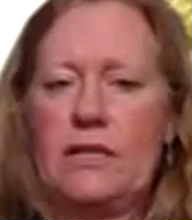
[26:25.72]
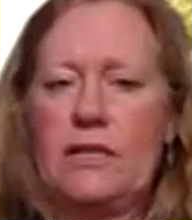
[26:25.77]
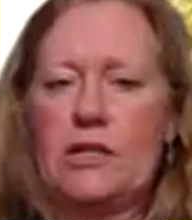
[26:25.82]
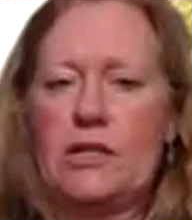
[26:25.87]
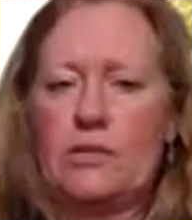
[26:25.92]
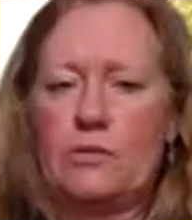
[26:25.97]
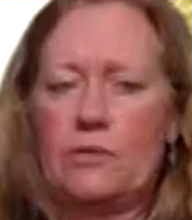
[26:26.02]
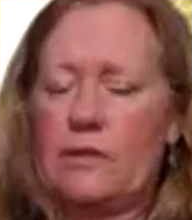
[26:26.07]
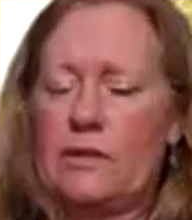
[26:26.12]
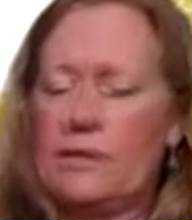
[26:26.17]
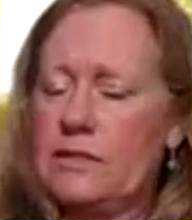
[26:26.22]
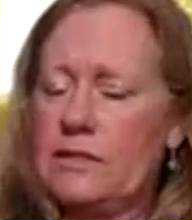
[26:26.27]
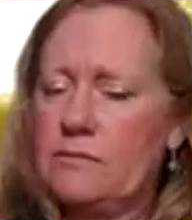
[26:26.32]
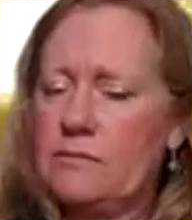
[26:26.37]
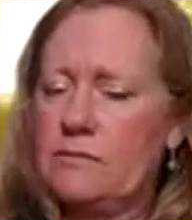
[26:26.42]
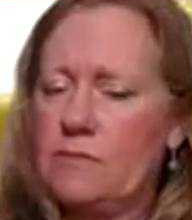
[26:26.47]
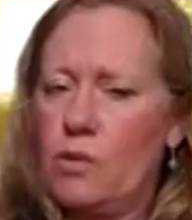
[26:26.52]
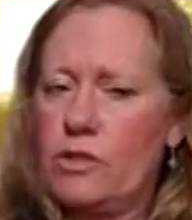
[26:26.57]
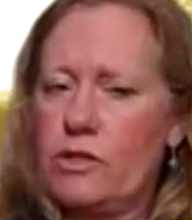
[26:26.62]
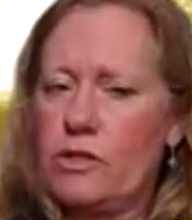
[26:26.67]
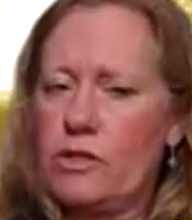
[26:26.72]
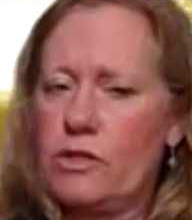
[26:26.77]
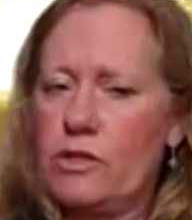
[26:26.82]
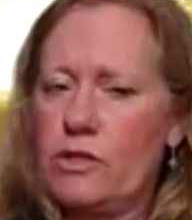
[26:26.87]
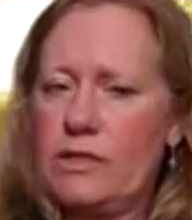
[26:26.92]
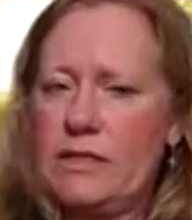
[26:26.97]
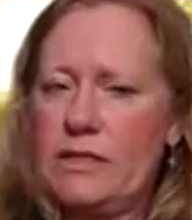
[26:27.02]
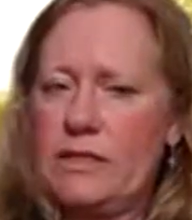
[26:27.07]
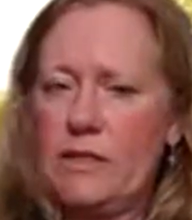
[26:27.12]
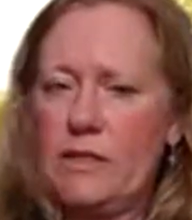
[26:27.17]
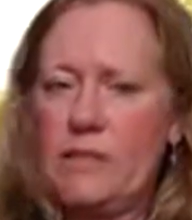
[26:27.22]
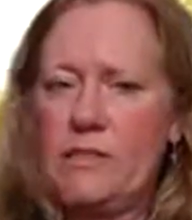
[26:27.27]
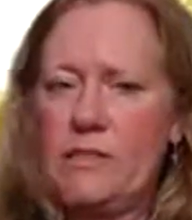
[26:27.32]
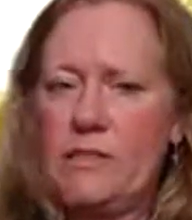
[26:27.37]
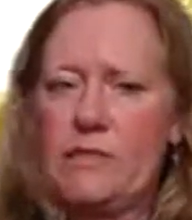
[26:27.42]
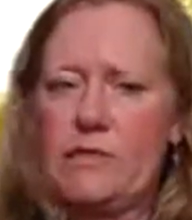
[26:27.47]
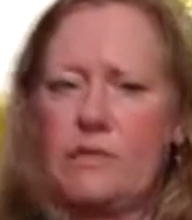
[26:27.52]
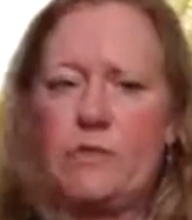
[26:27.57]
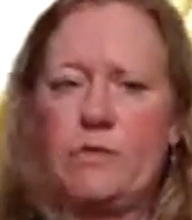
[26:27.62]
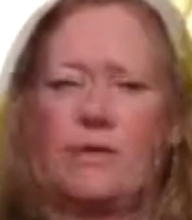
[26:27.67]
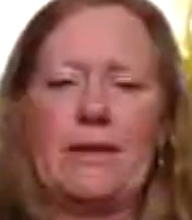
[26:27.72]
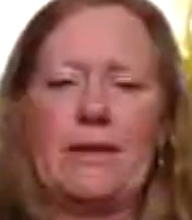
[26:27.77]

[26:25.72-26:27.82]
this is important too, within a crop group,